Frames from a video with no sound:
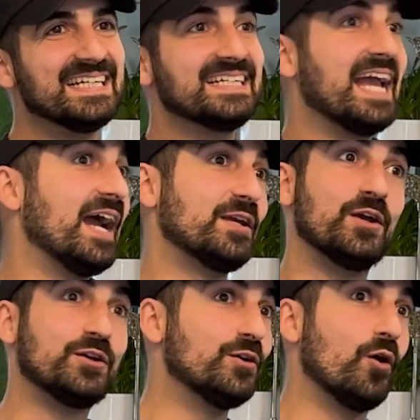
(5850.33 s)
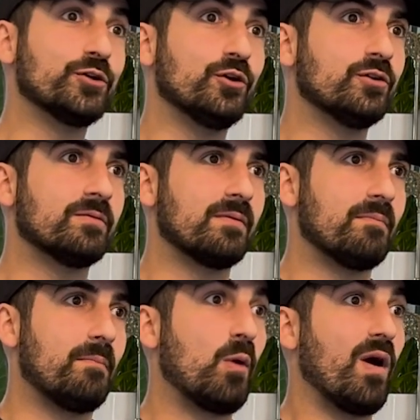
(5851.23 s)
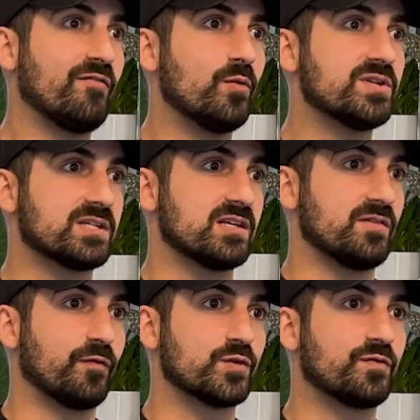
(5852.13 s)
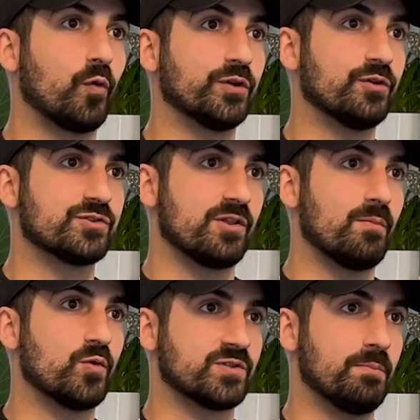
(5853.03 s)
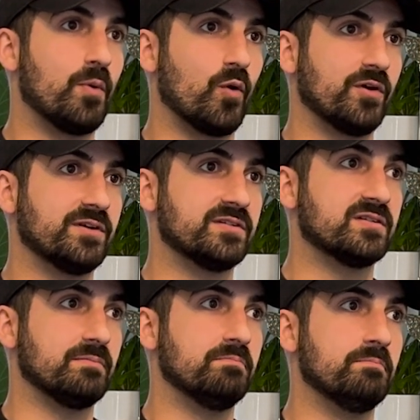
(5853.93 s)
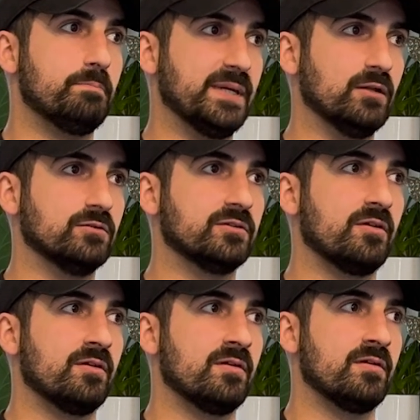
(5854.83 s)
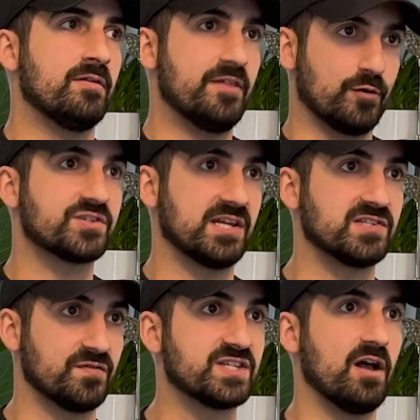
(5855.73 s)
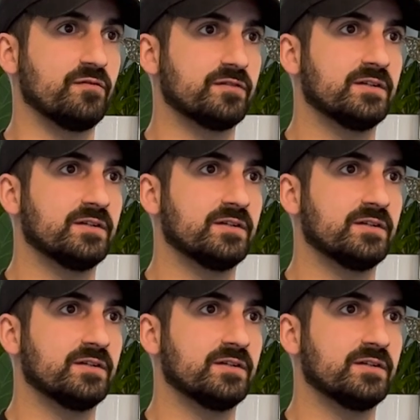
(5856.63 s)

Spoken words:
Yeah, you know, my wife always says the first 4 years are the most important to build their sense of self.